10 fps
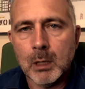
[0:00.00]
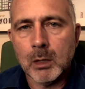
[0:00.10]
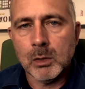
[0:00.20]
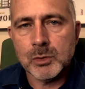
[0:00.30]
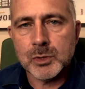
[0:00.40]

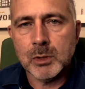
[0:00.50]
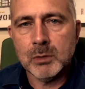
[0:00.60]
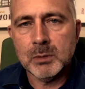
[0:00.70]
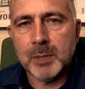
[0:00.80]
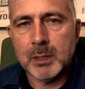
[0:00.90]
Also,
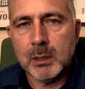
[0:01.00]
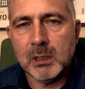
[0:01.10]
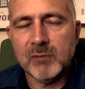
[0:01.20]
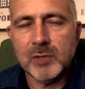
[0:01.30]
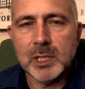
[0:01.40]
depending
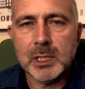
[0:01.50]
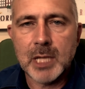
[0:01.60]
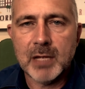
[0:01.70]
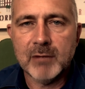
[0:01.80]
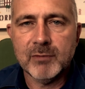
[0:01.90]
on if you get
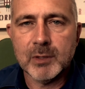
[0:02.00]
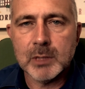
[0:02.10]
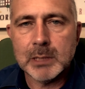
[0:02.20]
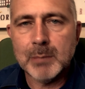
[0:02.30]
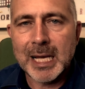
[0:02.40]
a
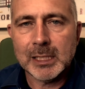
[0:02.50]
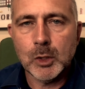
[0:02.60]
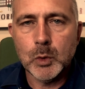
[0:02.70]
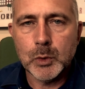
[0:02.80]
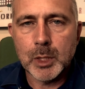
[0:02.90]
federally backed
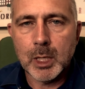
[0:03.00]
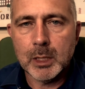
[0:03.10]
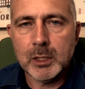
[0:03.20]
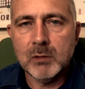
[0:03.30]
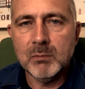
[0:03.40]
loan or
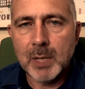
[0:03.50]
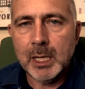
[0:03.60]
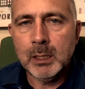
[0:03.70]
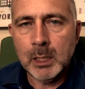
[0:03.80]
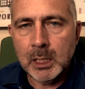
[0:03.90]
not, you
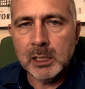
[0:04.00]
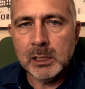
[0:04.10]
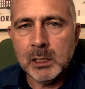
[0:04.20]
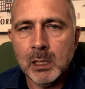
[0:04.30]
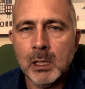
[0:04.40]
may
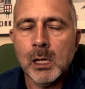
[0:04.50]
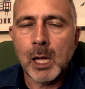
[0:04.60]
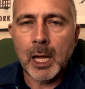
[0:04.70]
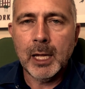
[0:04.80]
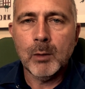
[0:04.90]
need
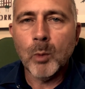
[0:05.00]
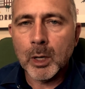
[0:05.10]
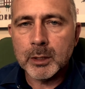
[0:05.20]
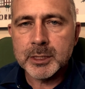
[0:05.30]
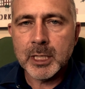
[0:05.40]
a
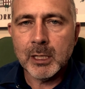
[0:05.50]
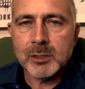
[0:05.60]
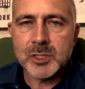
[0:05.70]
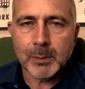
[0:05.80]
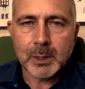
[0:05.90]
water test,
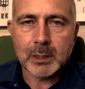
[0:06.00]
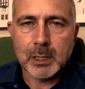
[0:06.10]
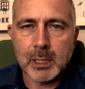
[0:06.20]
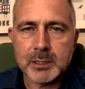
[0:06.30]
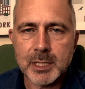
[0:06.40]
septic
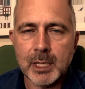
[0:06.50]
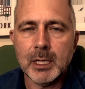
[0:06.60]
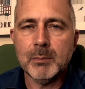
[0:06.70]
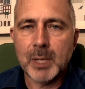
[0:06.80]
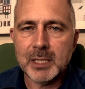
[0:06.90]
test, and
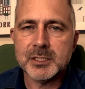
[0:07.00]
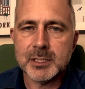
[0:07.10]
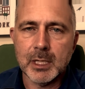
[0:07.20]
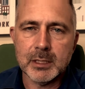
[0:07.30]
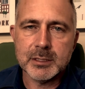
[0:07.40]
a pest
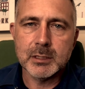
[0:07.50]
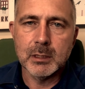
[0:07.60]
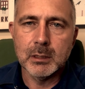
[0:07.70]
test.